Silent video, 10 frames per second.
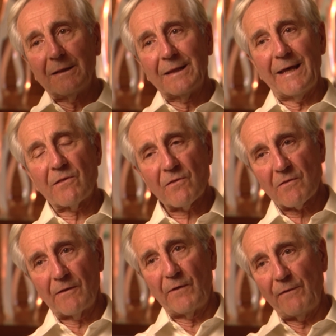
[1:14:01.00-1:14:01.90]

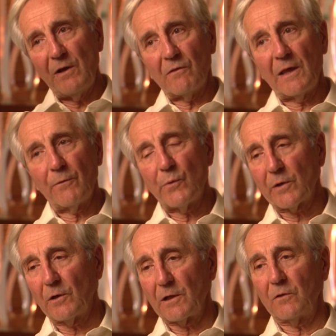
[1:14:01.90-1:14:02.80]
lists of everything we were
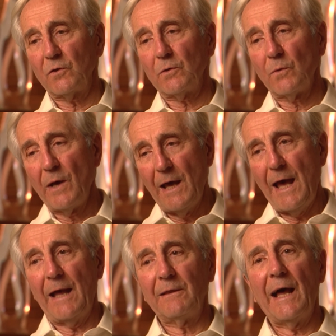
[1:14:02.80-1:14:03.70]
going to do
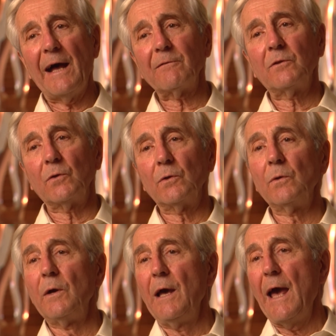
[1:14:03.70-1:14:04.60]
and not
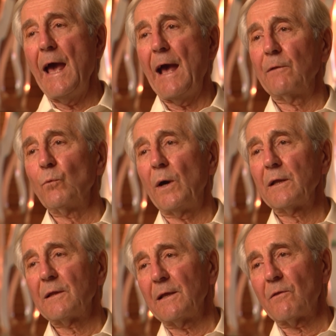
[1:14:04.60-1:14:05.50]
do. And one
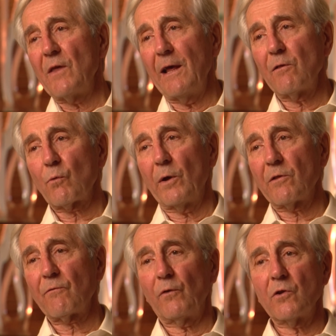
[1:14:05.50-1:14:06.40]
of the things
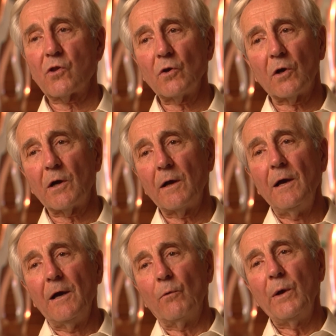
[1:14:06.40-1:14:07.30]
was, for sure,
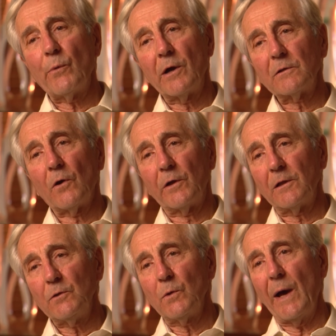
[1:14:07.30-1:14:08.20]
we weren't
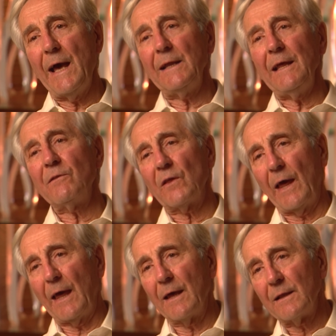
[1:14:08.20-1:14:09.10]
going to do
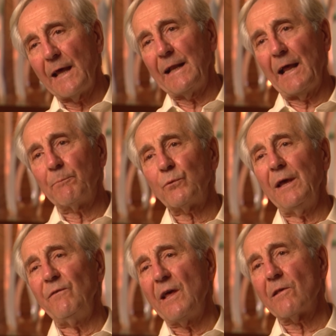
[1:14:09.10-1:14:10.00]
anything that had
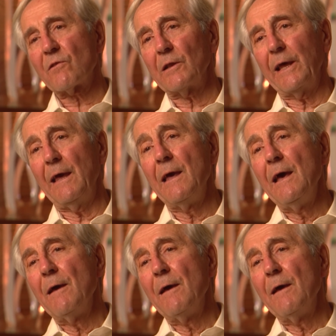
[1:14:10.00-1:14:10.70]
previously